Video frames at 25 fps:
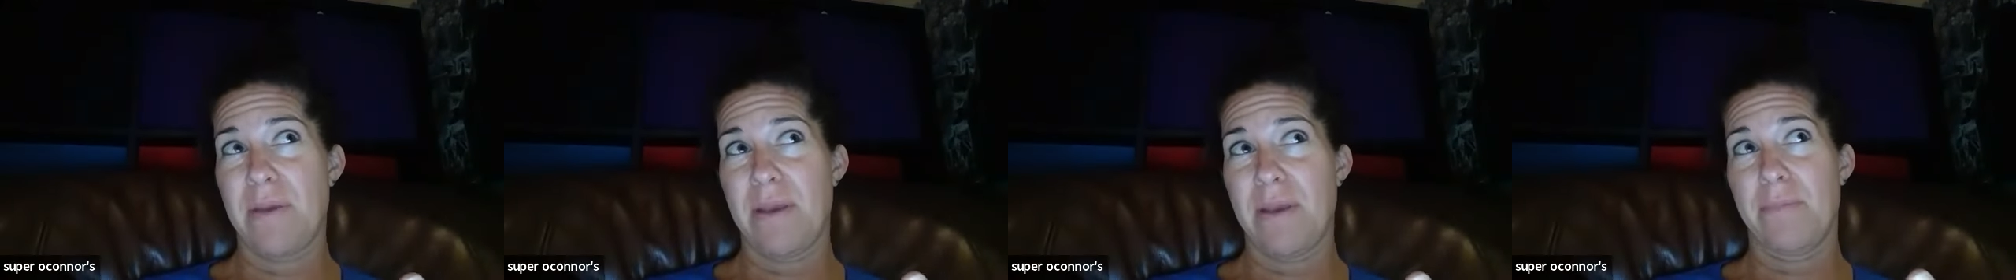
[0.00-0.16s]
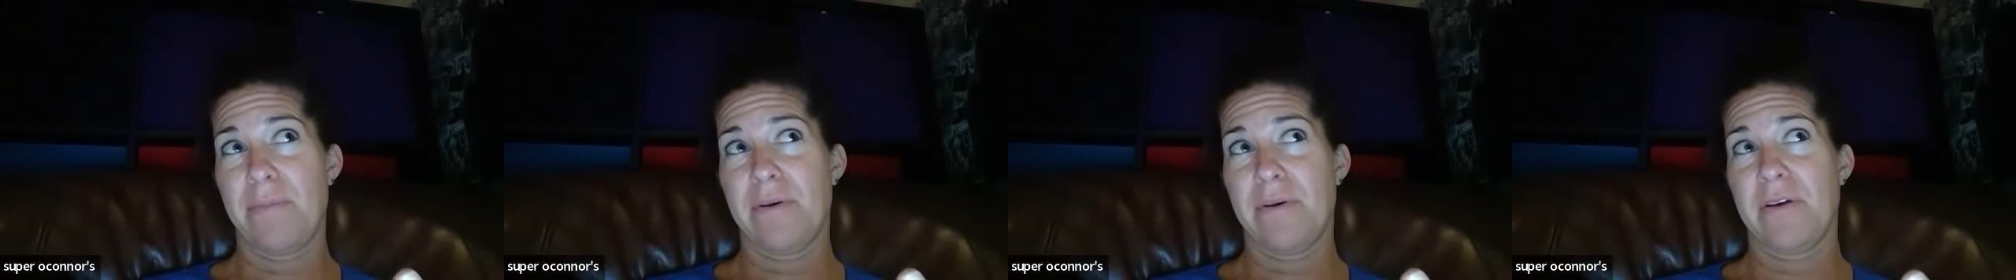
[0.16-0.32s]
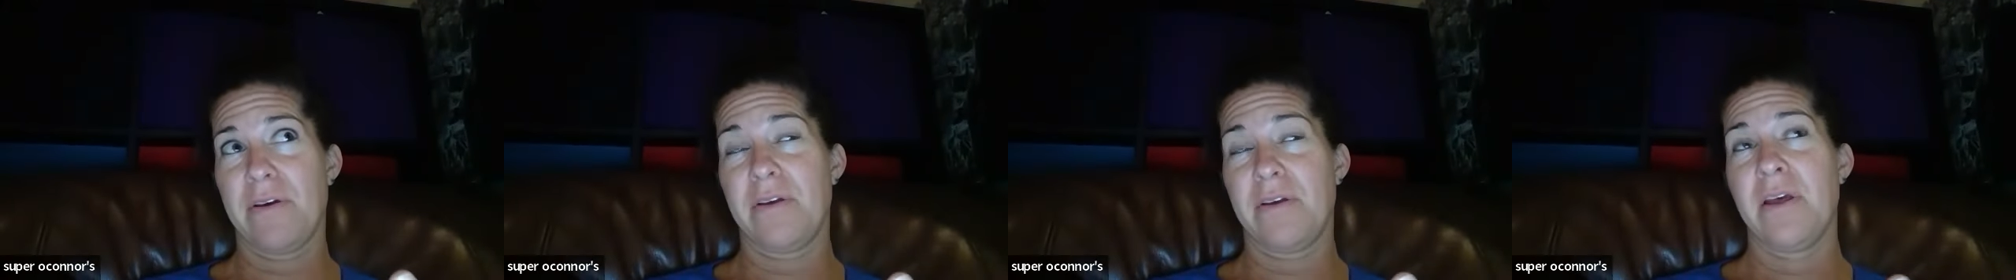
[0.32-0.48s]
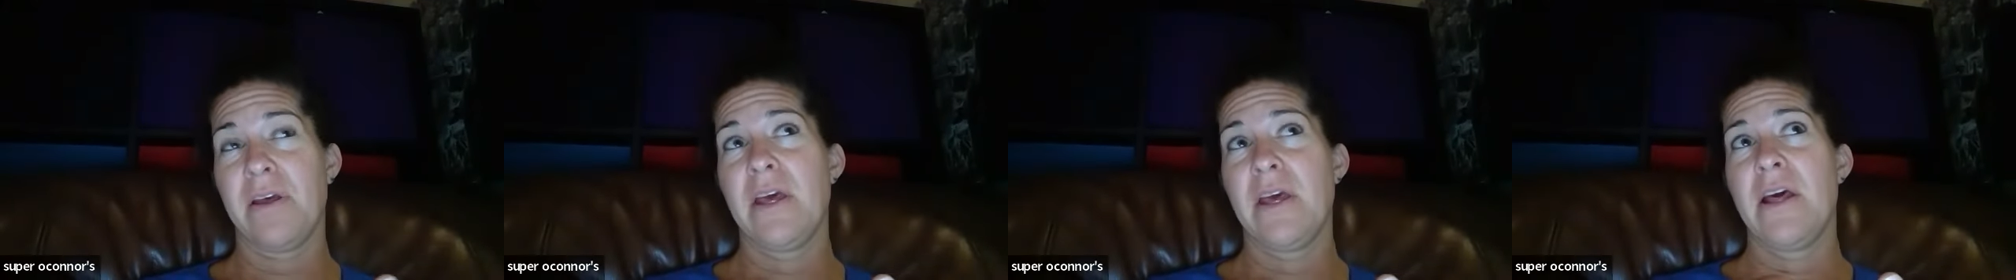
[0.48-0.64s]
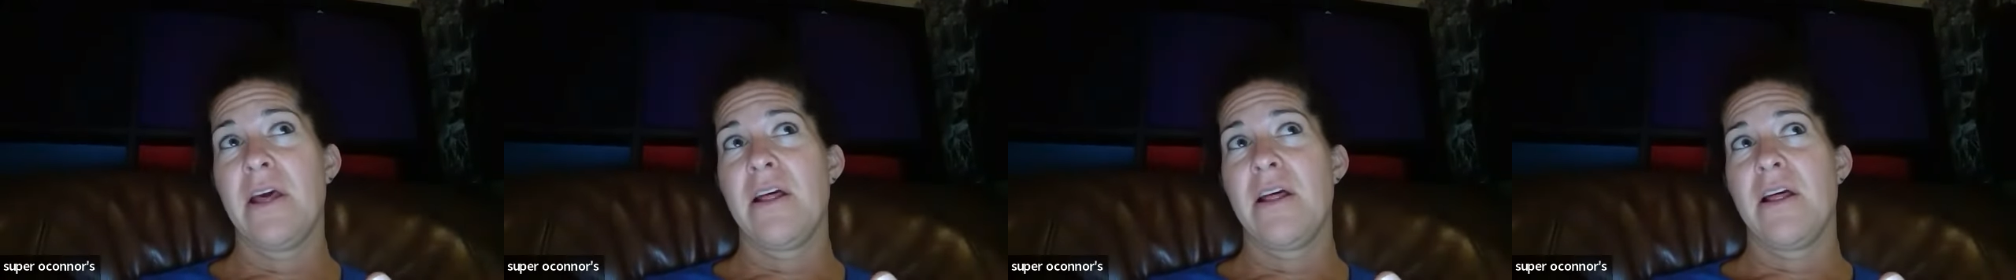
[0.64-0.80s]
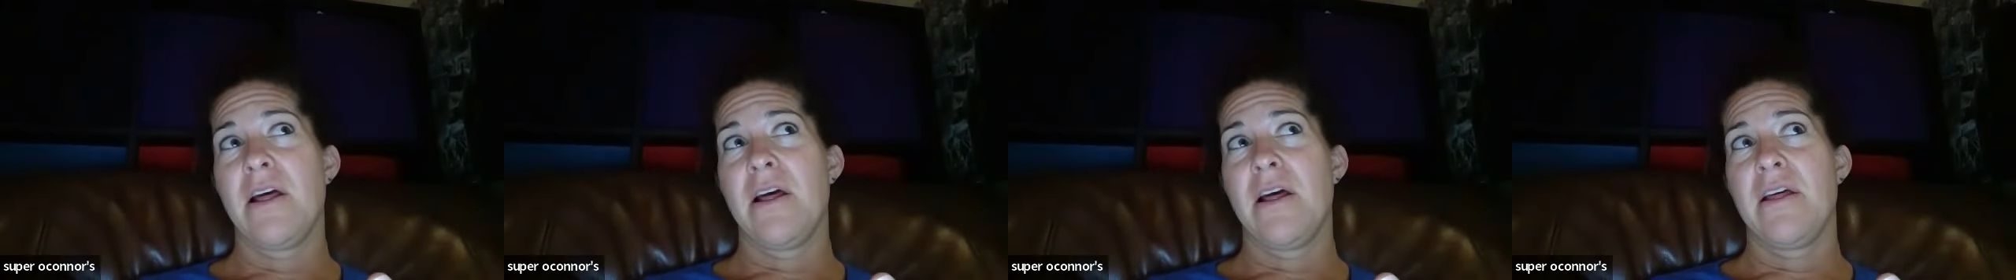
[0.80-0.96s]
people
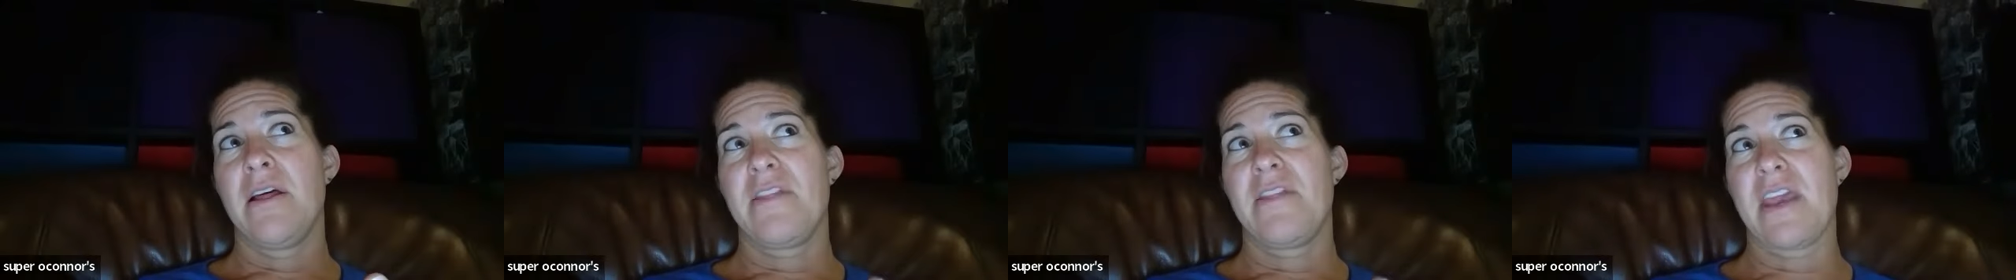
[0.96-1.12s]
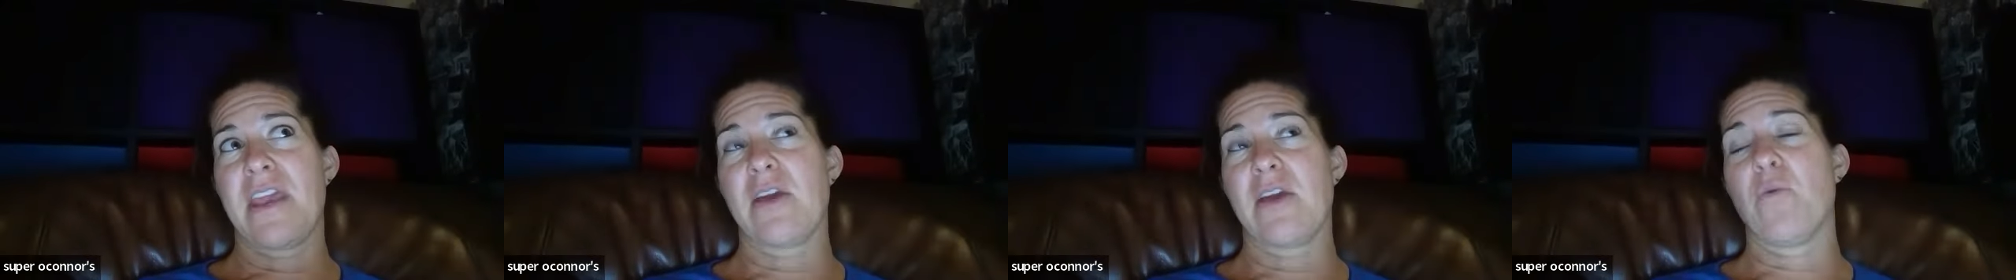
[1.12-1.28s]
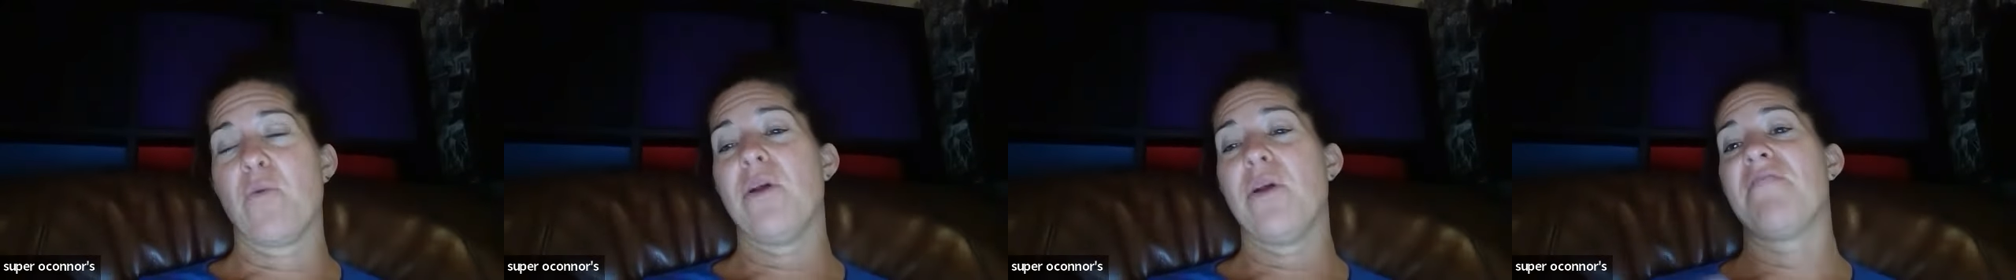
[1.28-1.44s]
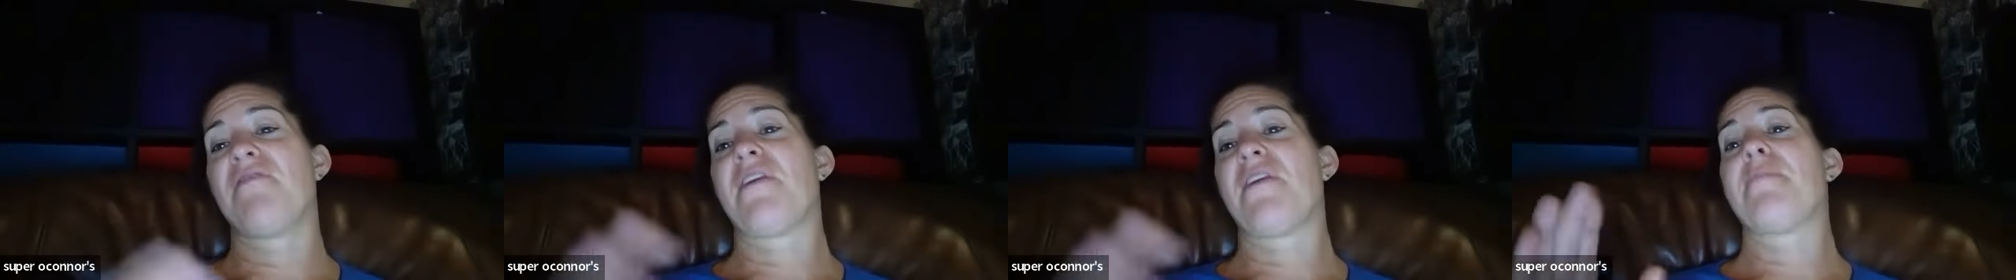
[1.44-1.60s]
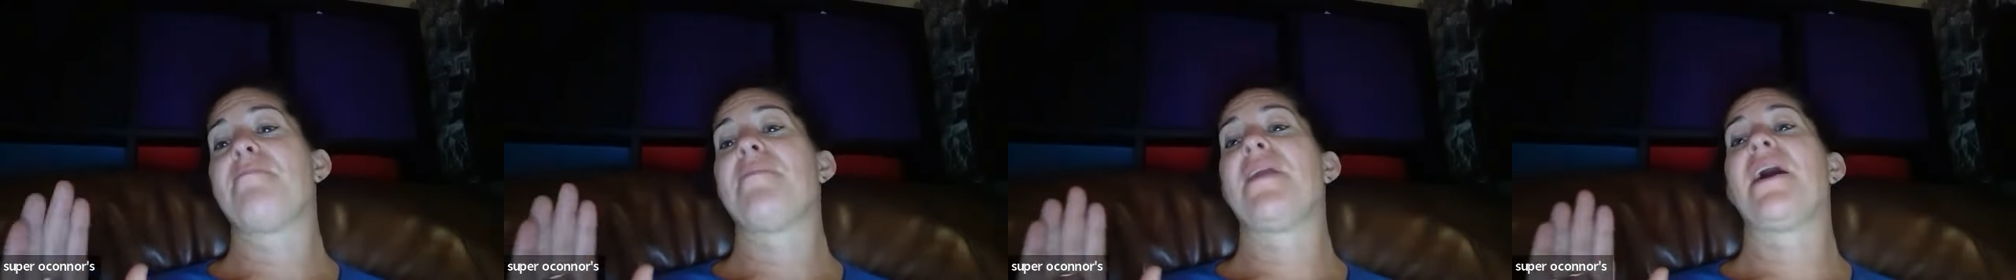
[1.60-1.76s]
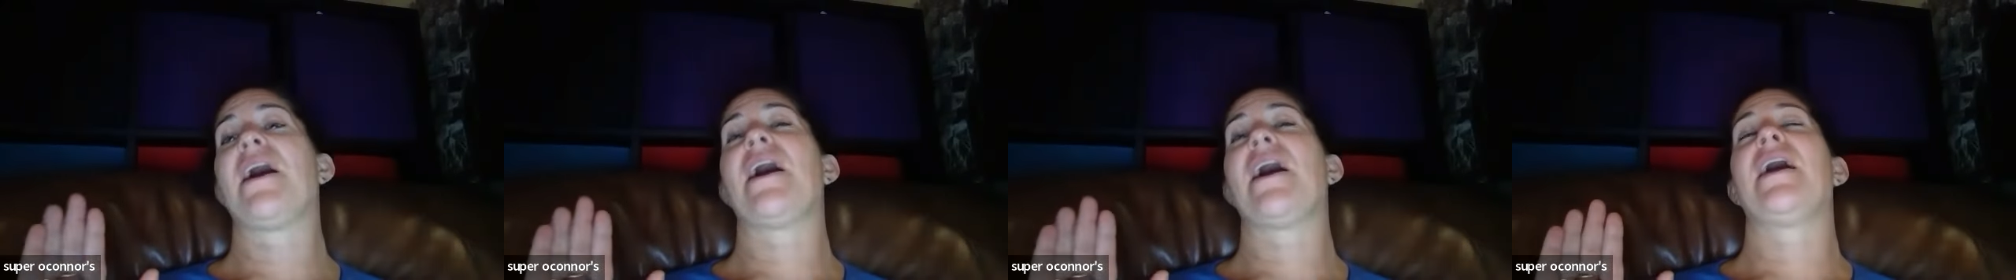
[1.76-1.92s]
think, well, if
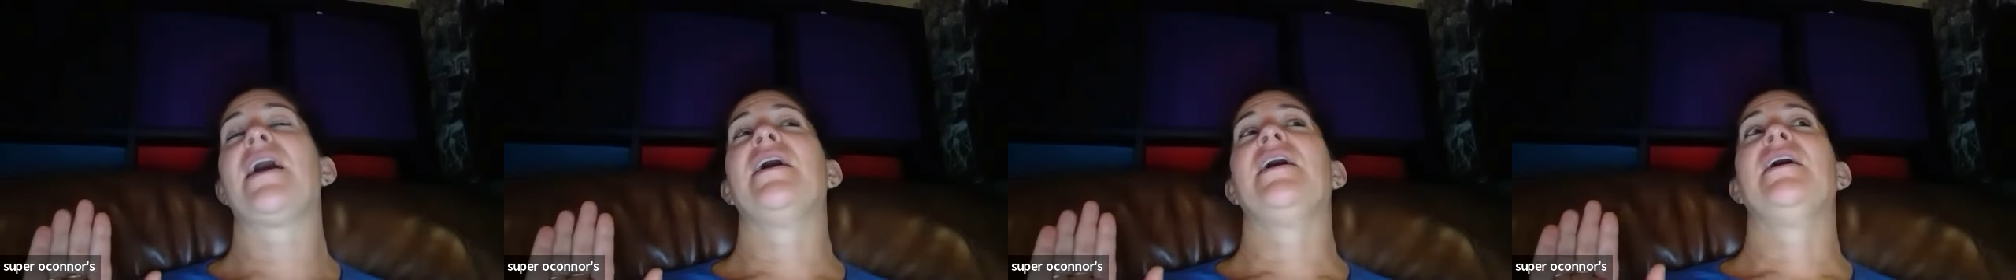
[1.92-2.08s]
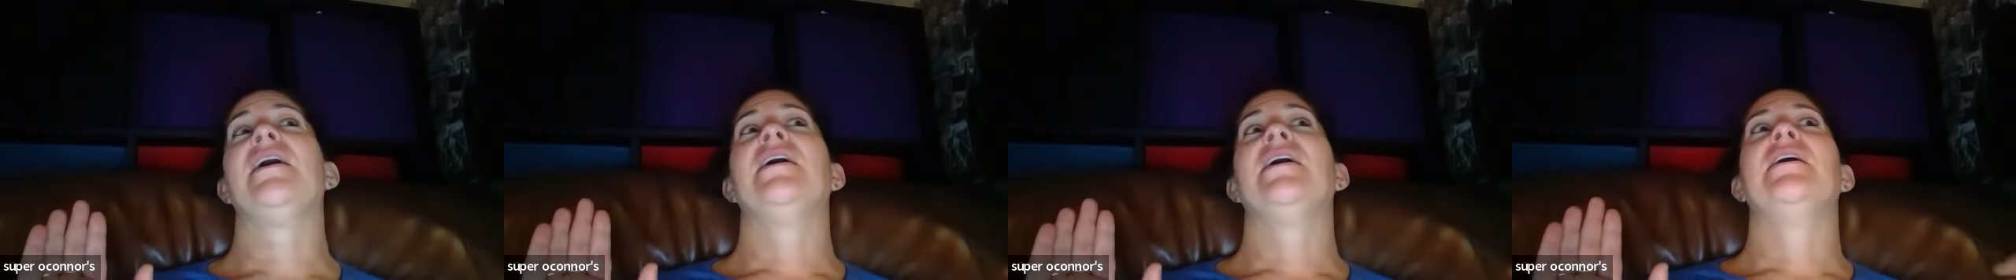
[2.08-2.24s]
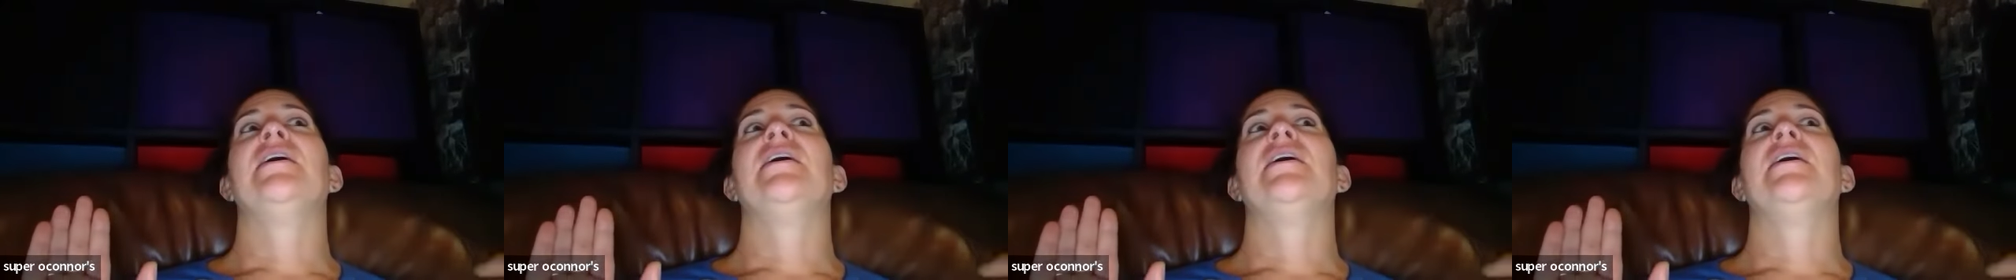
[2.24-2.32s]
I'm not